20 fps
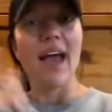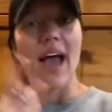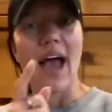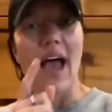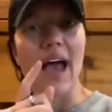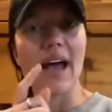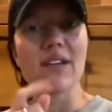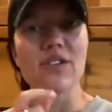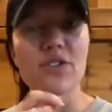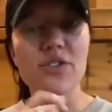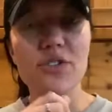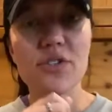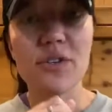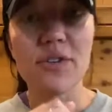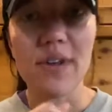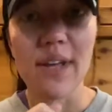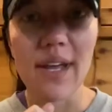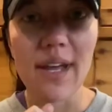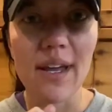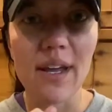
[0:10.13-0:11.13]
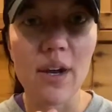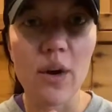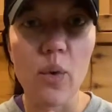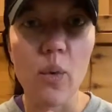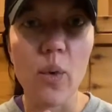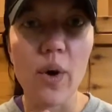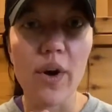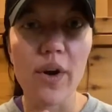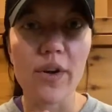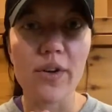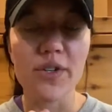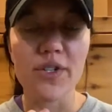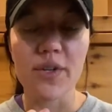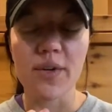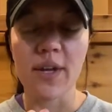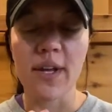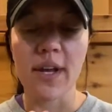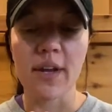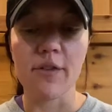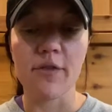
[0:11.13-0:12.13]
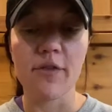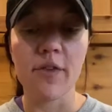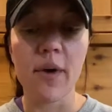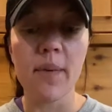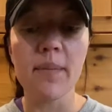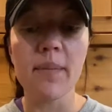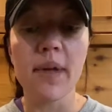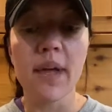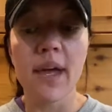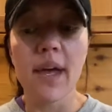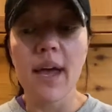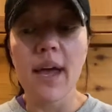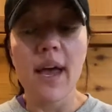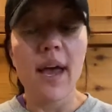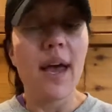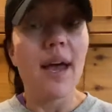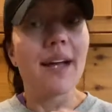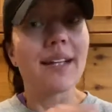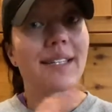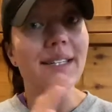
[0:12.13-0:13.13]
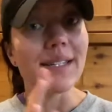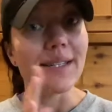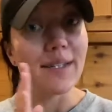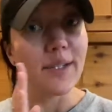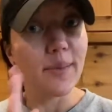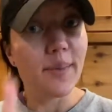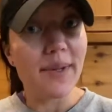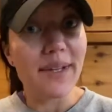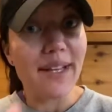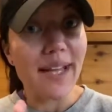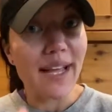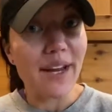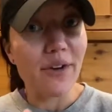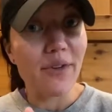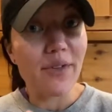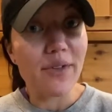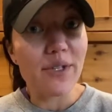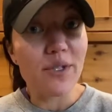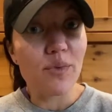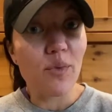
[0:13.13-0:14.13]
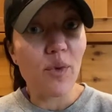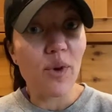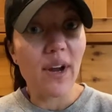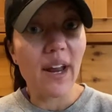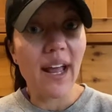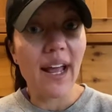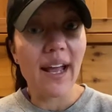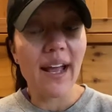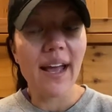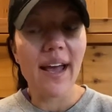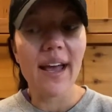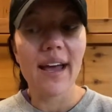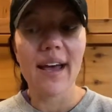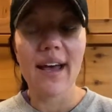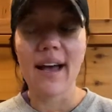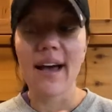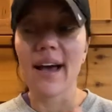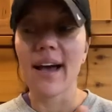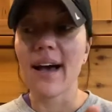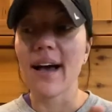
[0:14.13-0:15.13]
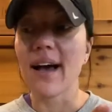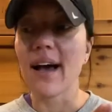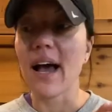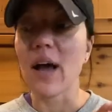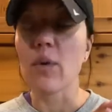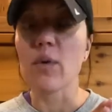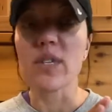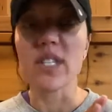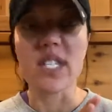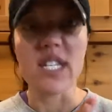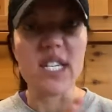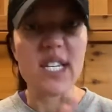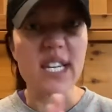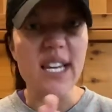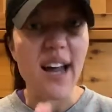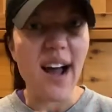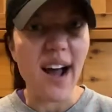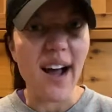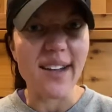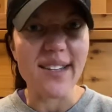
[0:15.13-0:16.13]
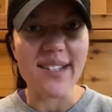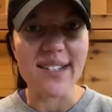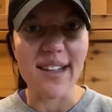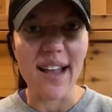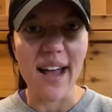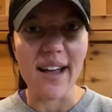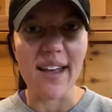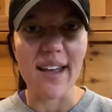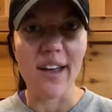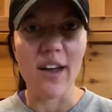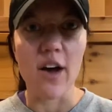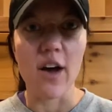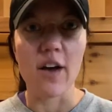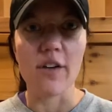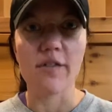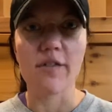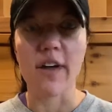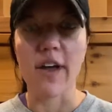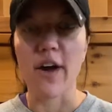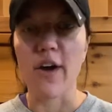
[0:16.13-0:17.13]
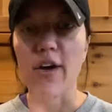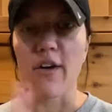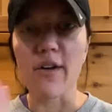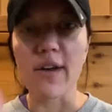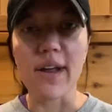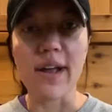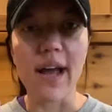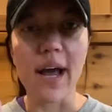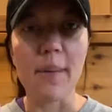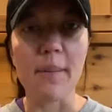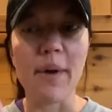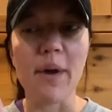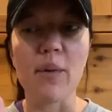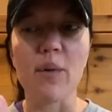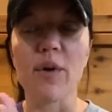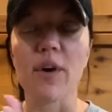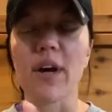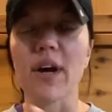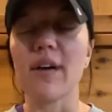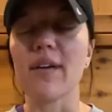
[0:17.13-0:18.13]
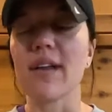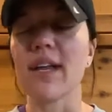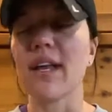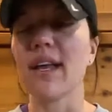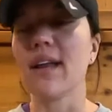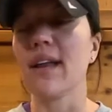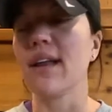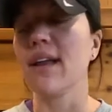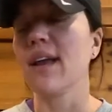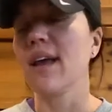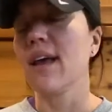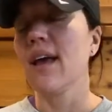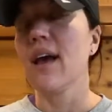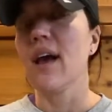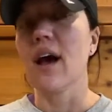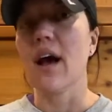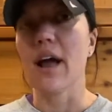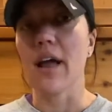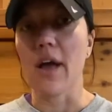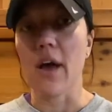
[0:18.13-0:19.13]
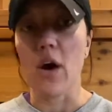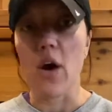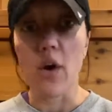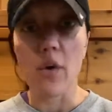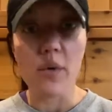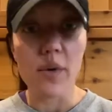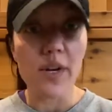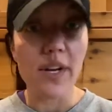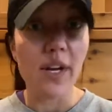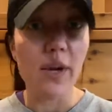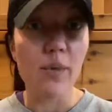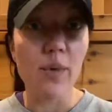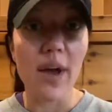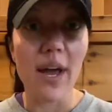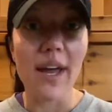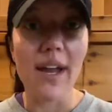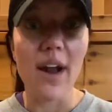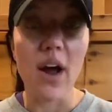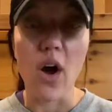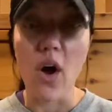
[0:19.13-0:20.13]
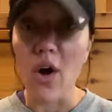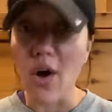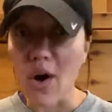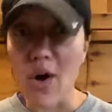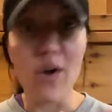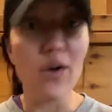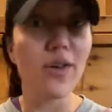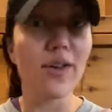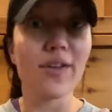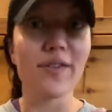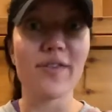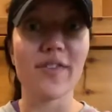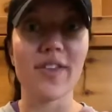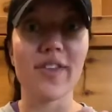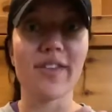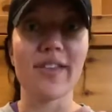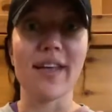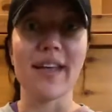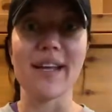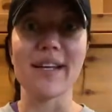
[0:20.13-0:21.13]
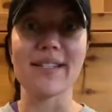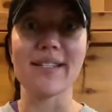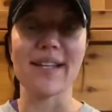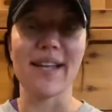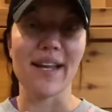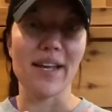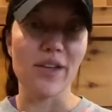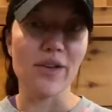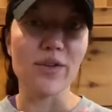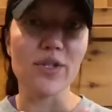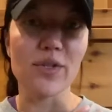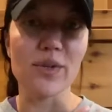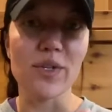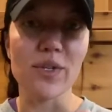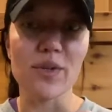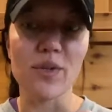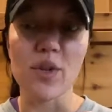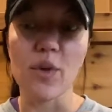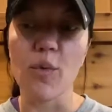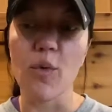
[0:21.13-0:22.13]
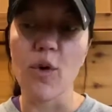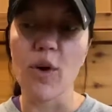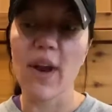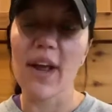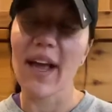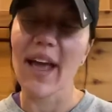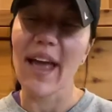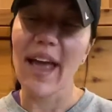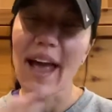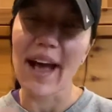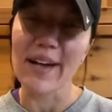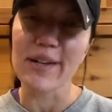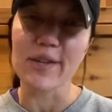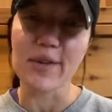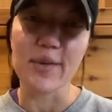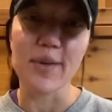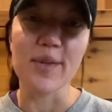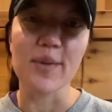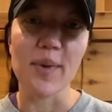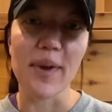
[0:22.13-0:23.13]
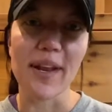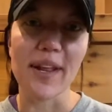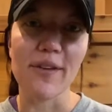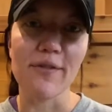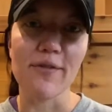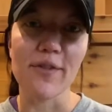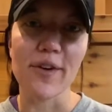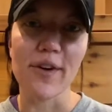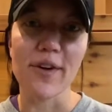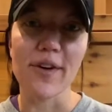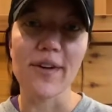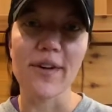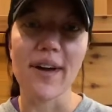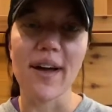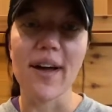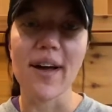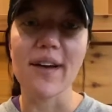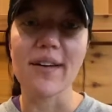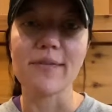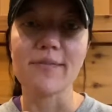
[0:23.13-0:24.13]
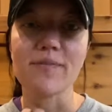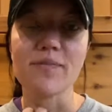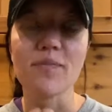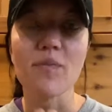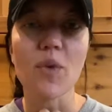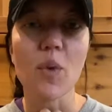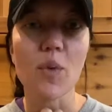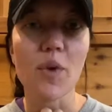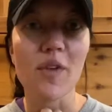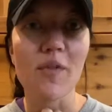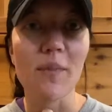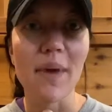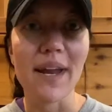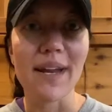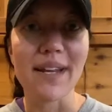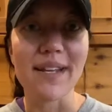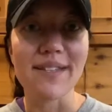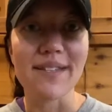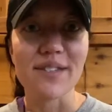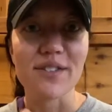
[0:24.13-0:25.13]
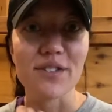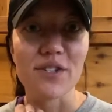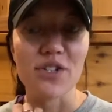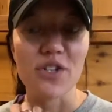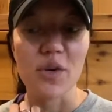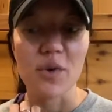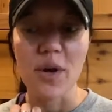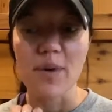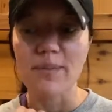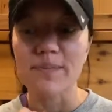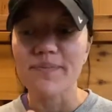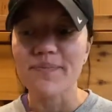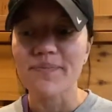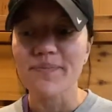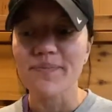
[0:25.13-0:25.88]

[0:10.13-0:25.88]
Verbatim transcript: as you're tuning in, where are you tuning in from? It's a little bit later this morning. Uh, I was not slacking off. I already got my workout in. I already read all of the things that I usually do in the morning. I actually was waiting for um, one of my nieces to show up.